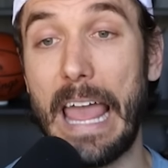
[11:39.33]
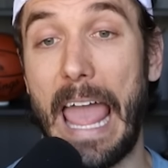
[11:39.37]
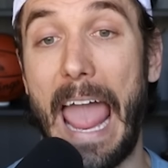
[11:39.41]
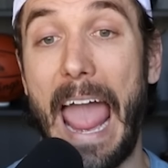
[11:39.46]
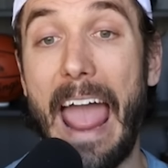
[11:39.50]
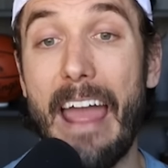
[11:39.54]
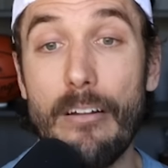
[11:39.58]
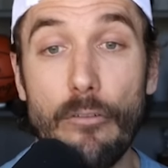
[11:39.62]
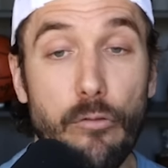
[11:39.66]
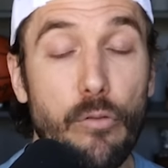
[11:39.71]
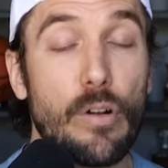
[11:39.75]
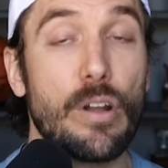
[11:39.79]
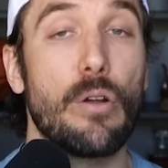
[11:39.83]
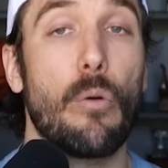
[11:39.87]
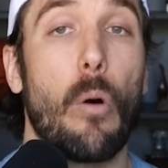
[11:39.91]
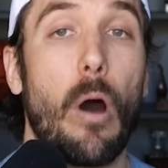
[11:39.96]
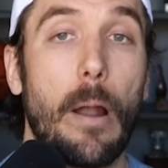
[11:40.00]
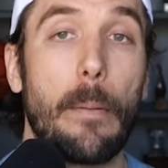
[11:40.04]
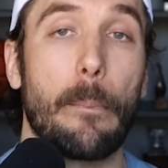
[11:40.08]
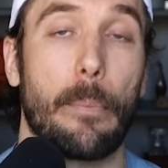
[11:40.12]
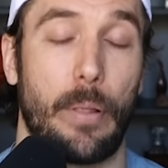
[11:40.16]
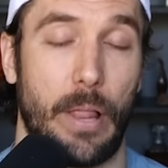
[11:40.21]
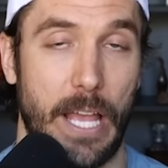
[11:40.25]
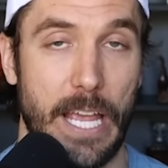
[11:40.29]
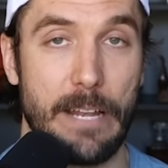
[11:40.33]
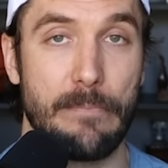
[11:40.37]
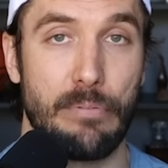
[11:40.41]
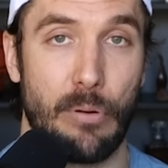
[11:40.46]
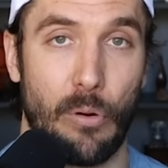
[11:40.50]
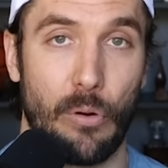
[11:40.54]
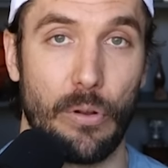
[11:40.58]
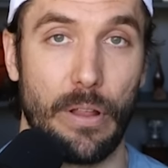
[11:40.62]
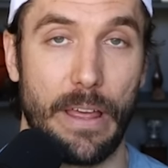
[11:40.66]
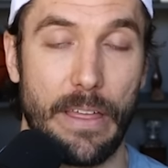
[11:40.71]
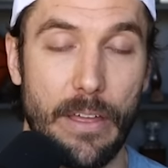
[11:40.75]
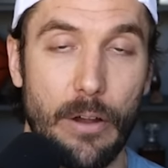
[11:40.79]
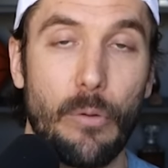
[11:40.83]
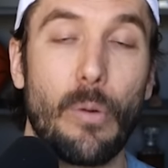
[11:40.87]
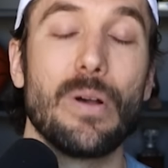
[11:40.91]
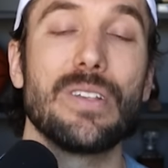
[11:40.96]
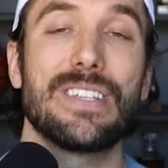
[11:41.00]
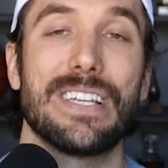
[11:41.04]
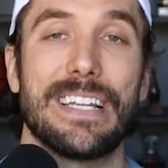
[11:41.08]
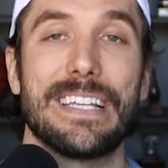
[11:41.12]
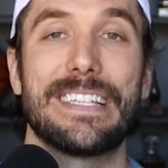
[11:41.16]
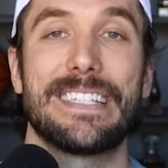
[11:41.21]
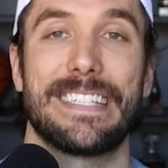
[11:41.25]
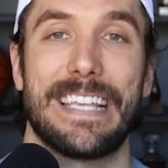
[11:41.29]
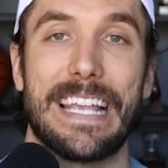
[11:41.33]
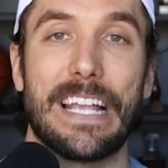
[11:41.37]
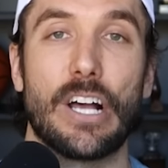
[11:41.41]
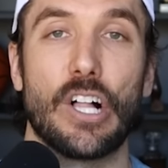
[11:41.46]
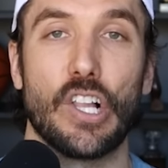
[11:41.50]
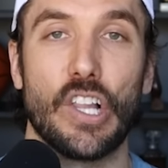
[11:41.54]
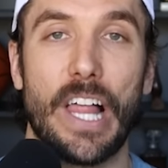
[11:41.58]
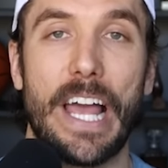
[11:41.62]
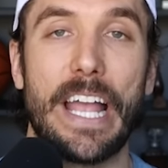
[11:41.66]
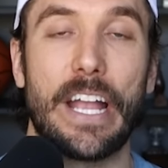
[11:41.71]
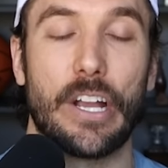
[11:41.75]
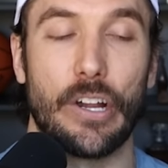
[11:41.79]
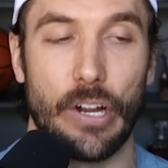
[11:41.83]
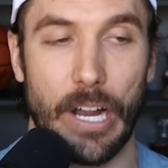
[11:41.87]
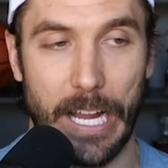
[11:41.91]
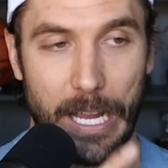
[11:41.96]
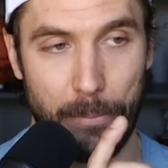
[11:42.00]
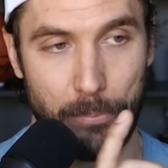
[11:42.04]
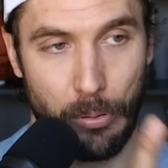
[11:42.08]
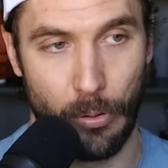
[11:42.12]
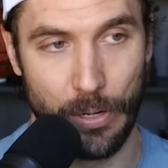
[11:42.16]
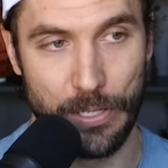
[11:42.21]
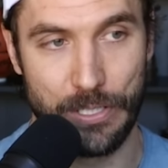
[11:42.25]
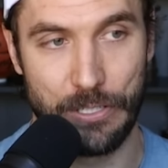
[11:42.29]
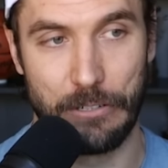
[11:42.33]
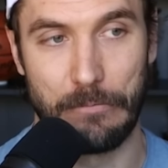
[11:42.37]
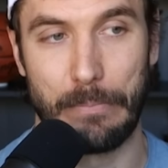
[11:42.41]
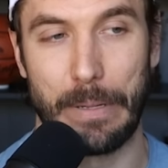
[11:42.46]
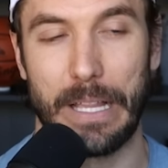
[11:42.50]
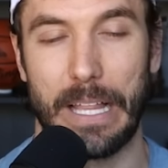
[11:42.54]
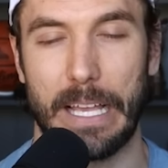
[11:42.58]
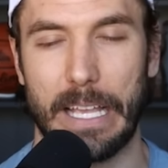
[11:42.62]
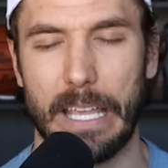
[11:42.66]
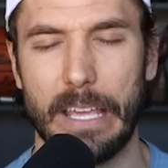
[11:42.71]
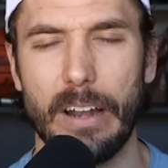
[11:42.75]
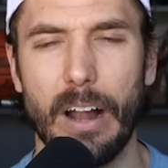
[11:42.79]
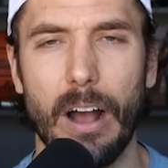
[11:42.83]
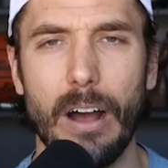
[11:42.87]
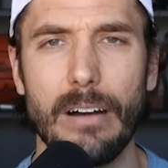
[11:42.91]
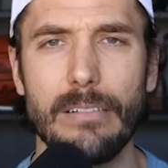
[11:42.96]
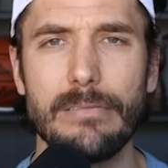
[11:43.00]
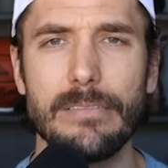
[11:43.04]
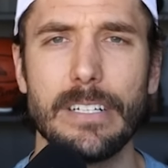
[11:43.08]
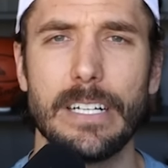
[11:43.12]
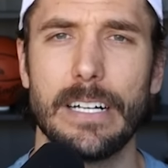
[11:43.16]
Everyone played poorly. There wasn't a single Laker I could point to and be like, you know,